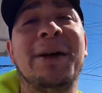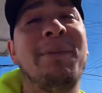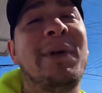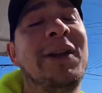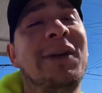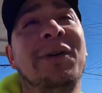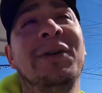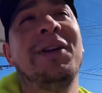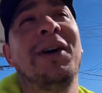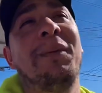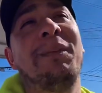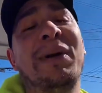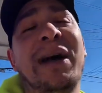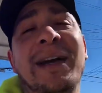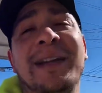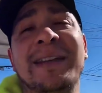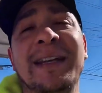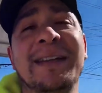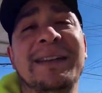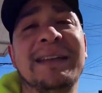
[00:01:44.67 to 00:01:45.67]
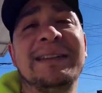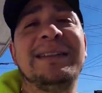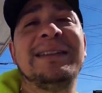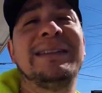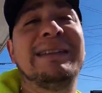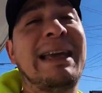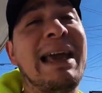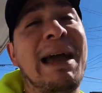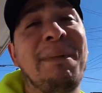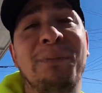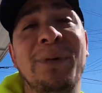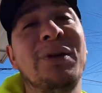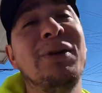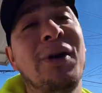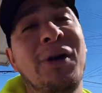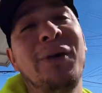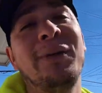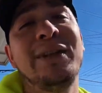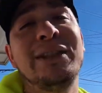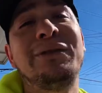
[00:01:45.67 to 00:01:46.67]
up i know y'all probably think this is cap but
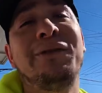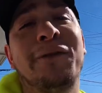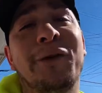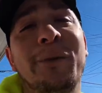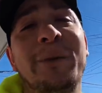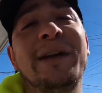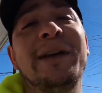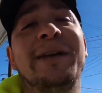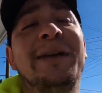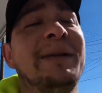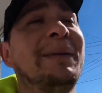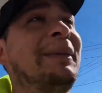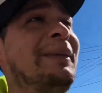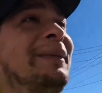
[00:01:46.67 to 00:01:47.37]
no this is for real